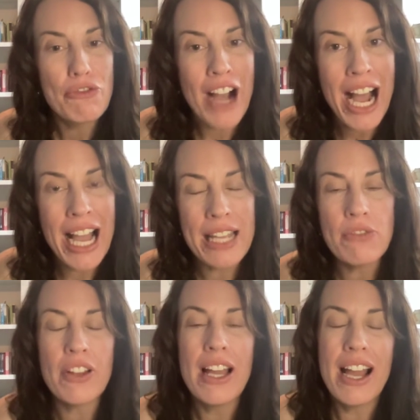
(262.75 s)

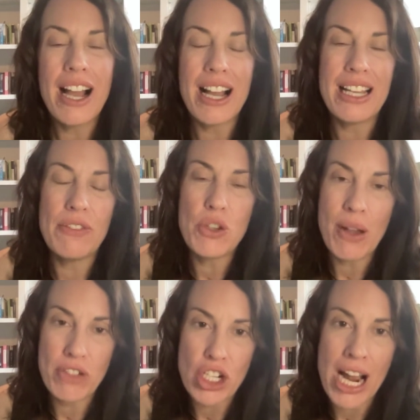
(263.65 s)
5, if you
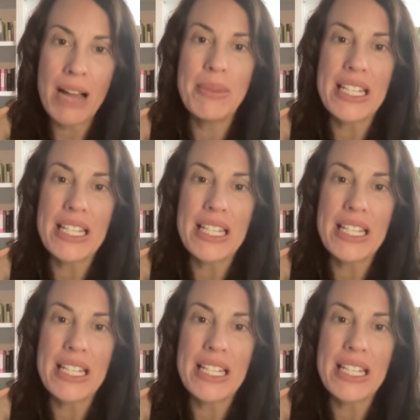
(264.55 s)
have a job,